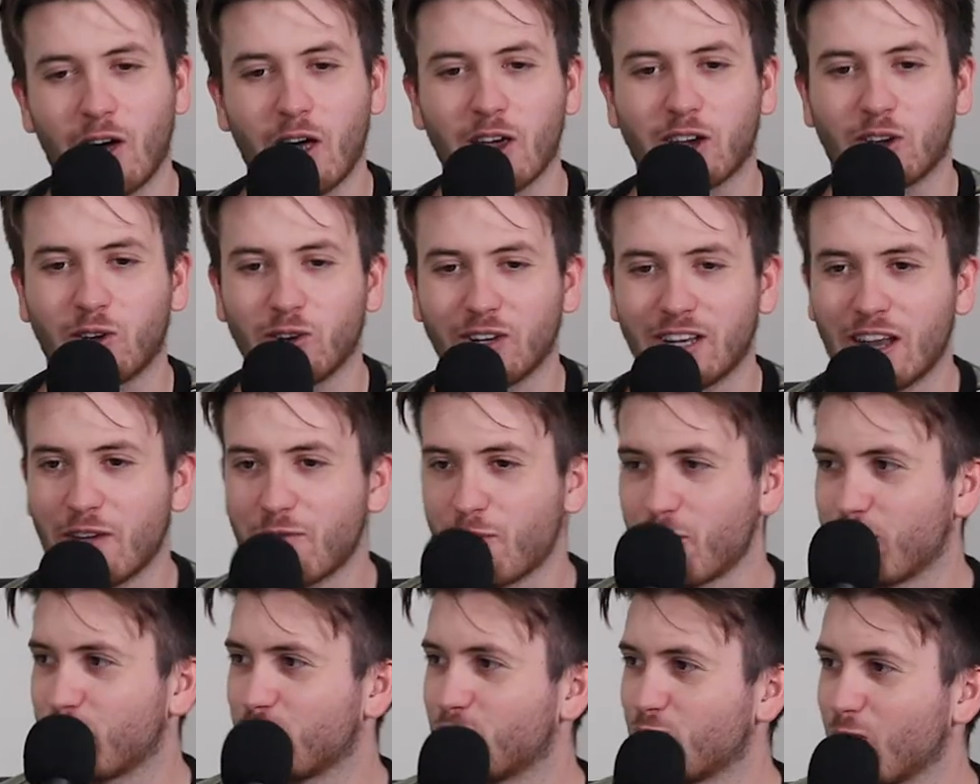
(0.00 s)
I could
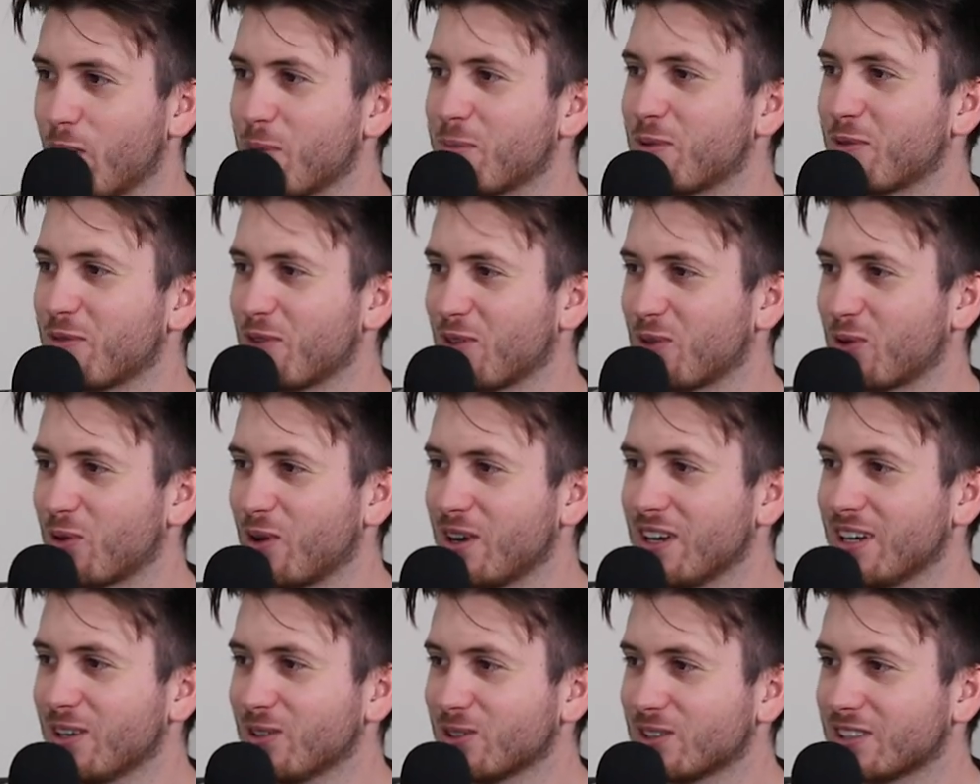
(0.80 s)
never have dreamt of a
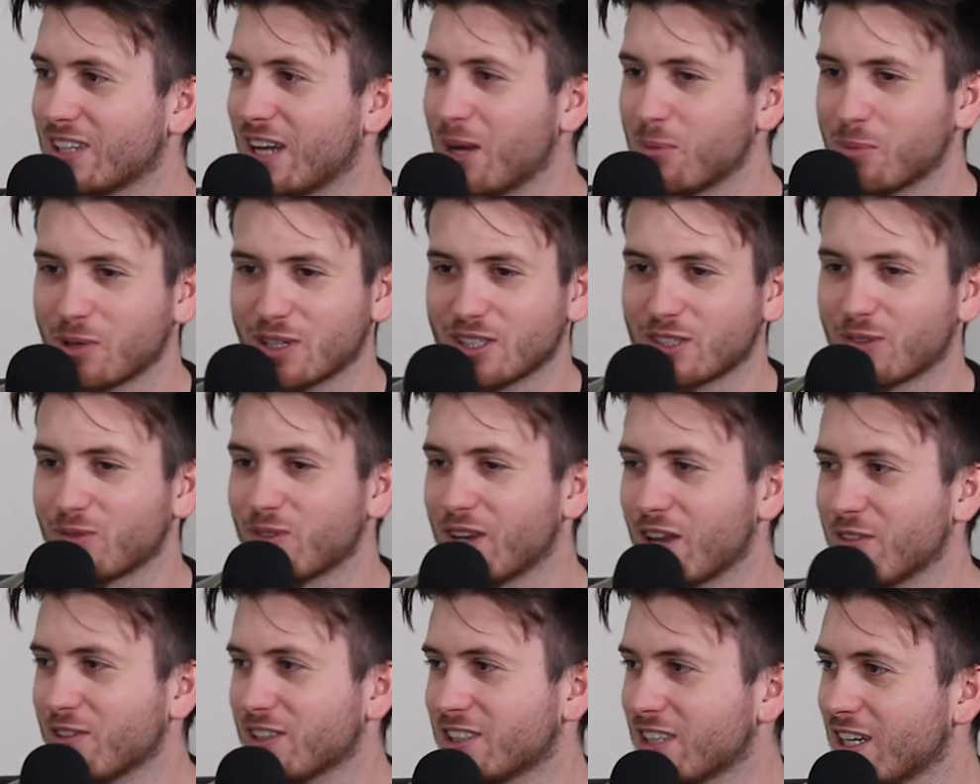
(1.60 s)
three nil start because I've
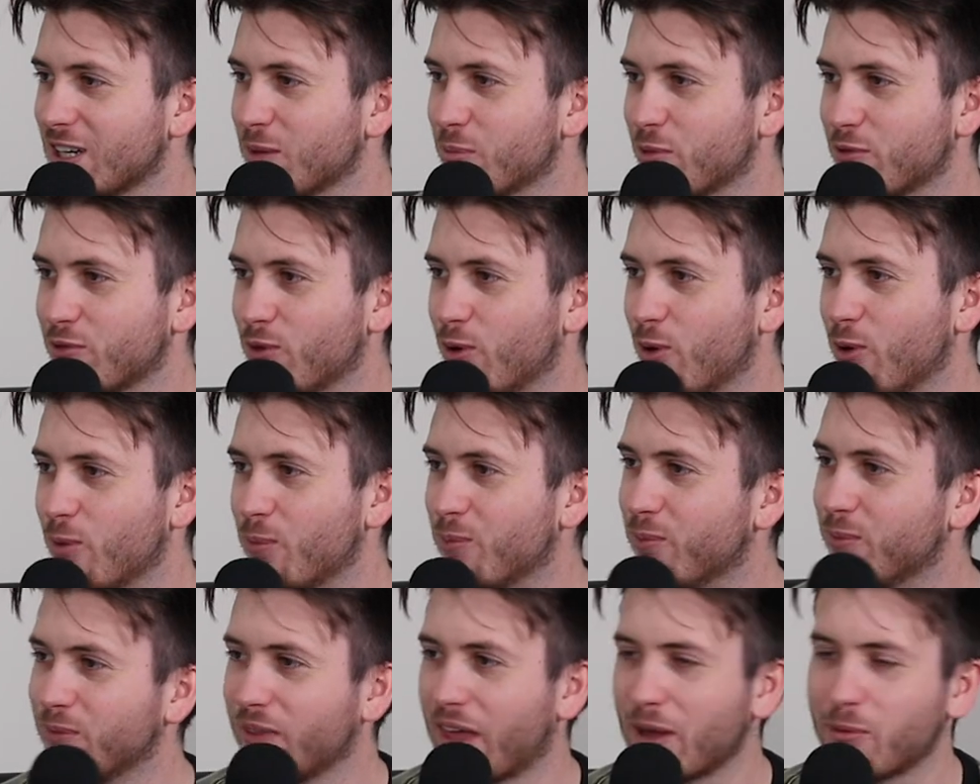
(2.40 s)
never seen it before.
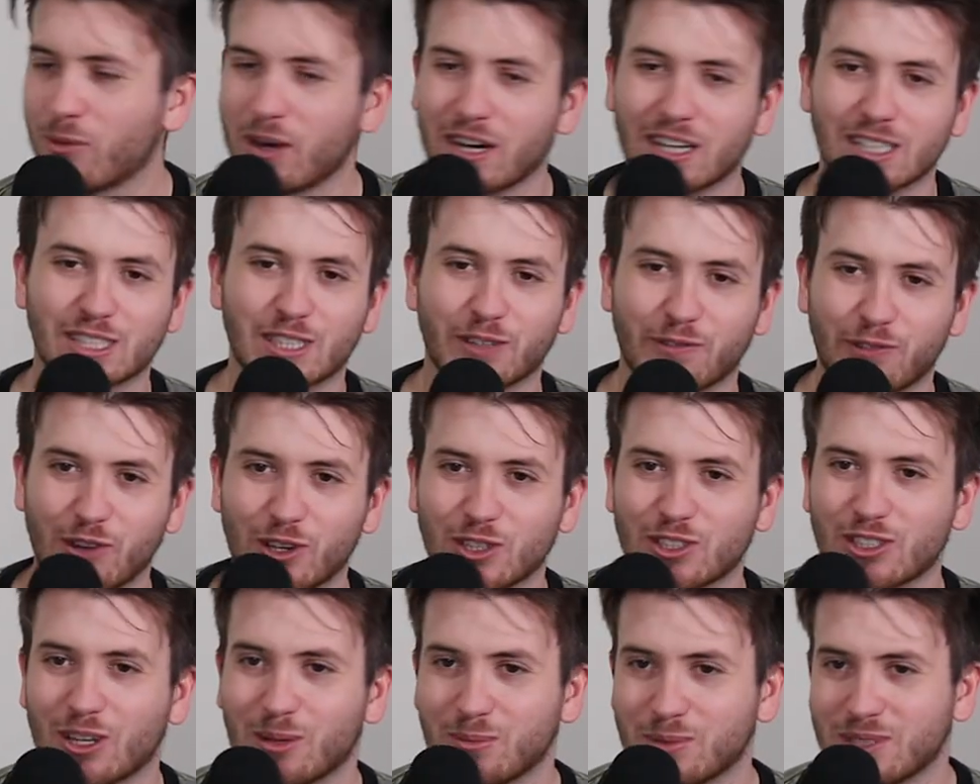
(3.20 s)
Yep. They reckon it's the
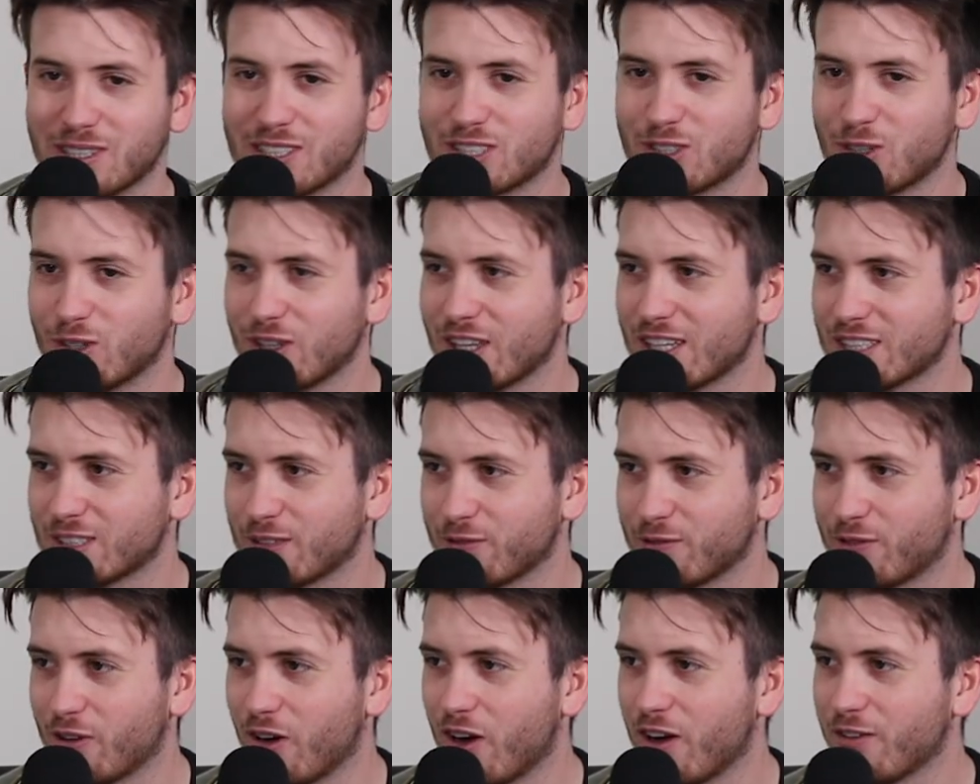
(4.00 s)
first time since two
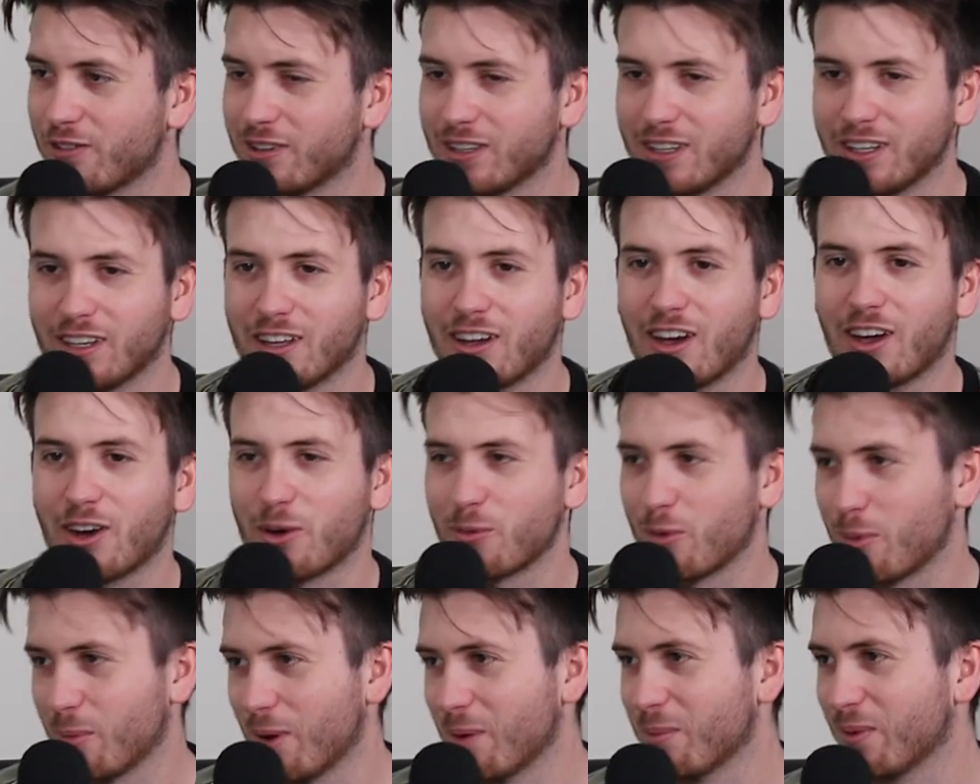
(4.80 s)
thousand five. I
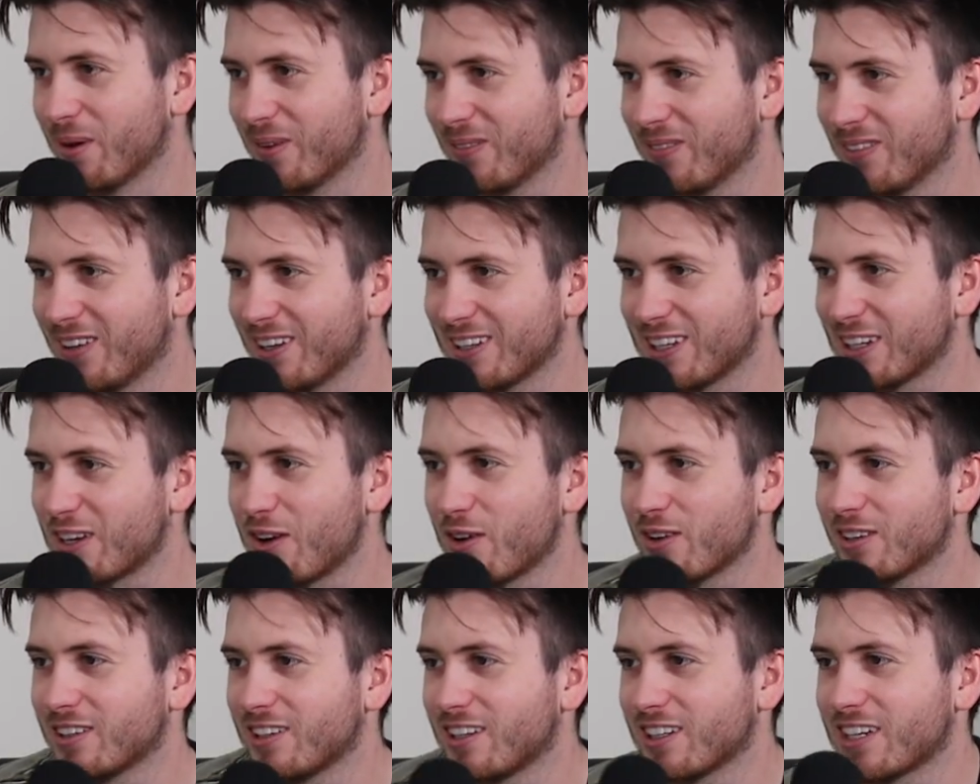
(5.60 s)
don't remember. I, like
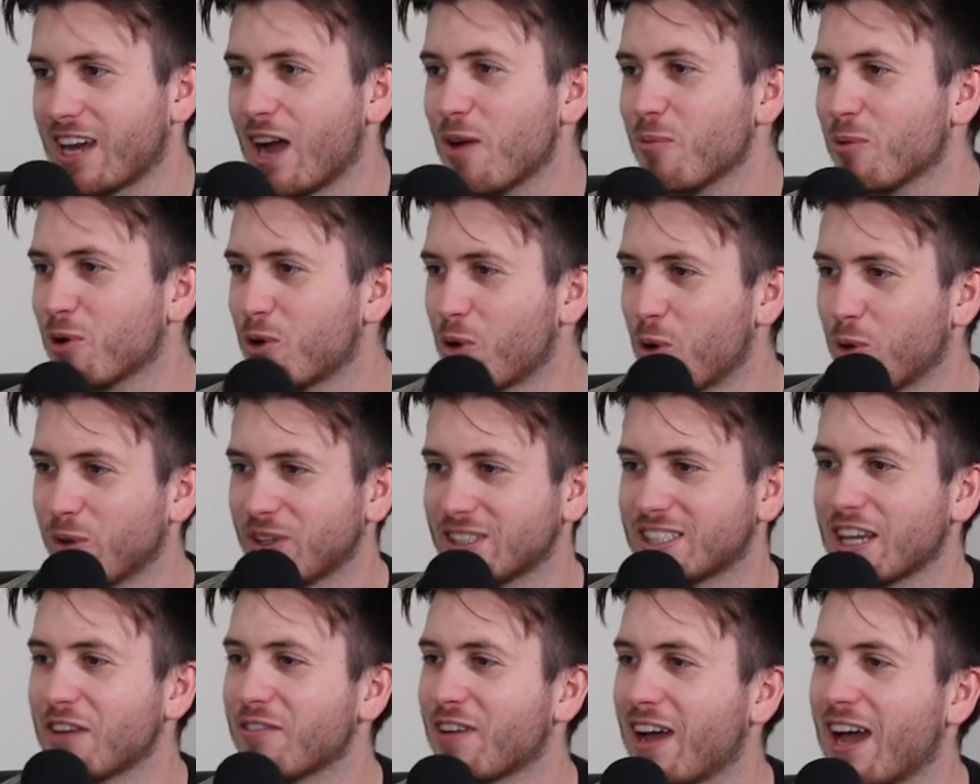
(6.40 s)
I, I can't recall mm.
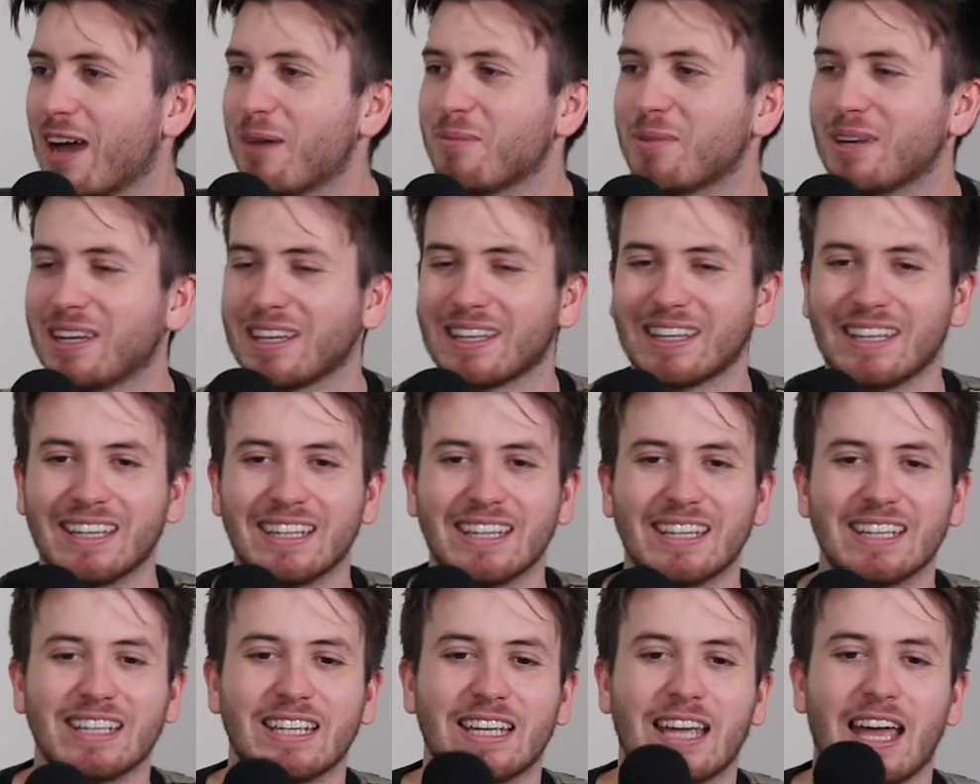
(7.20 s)
this ever happening.
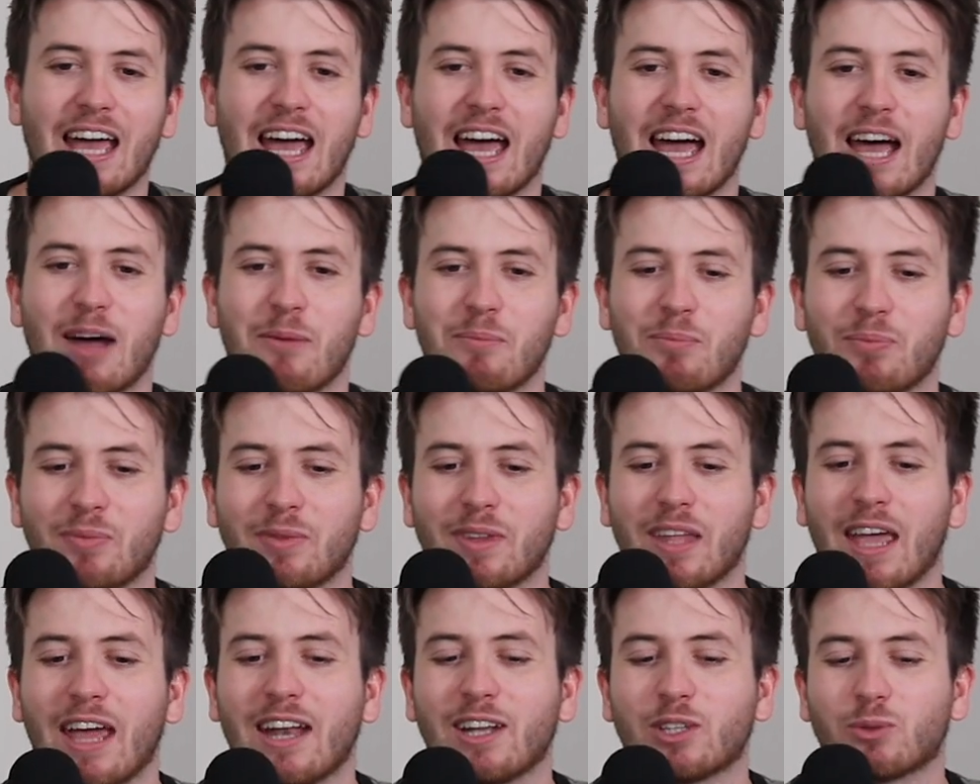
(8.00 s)
Um,
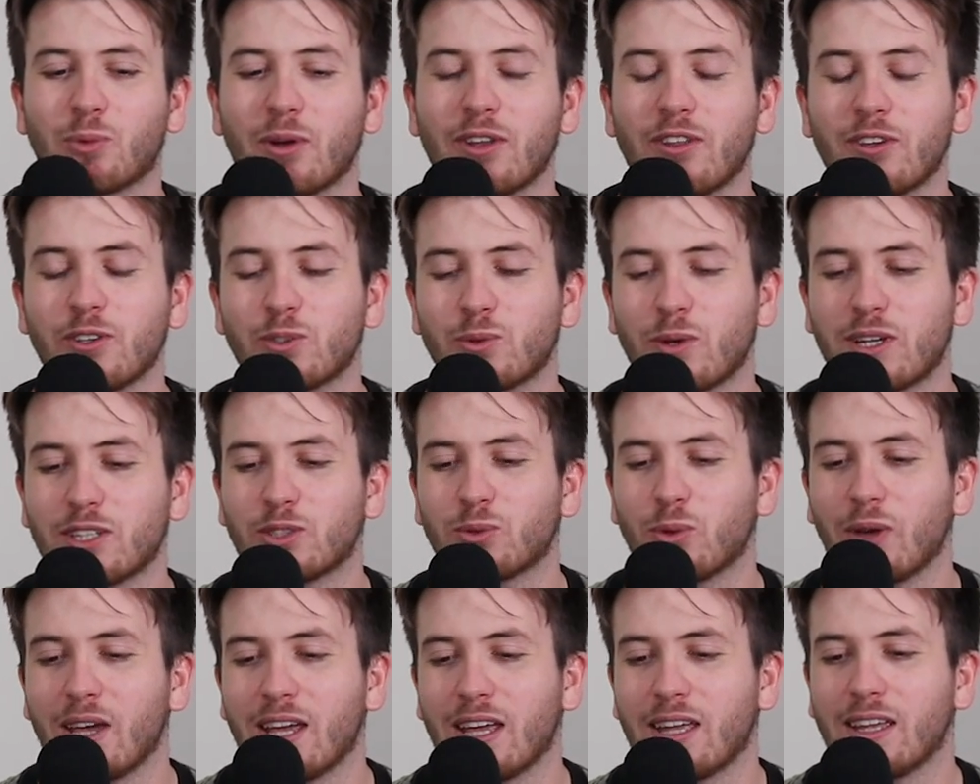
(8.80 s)
and it's one of those
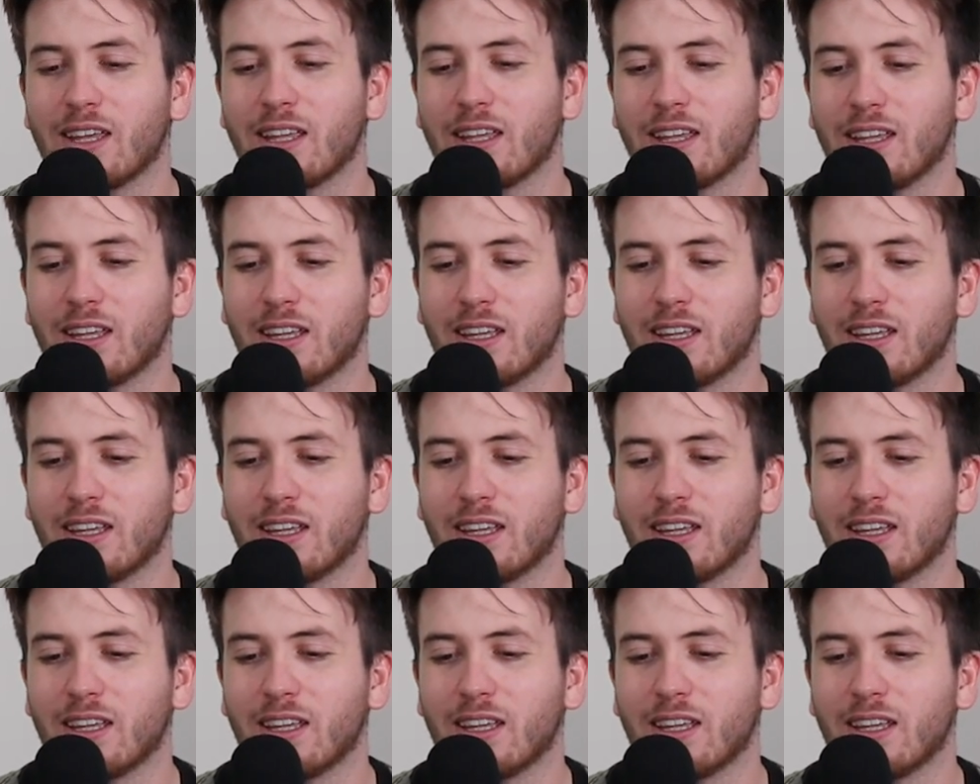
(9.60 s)
ones where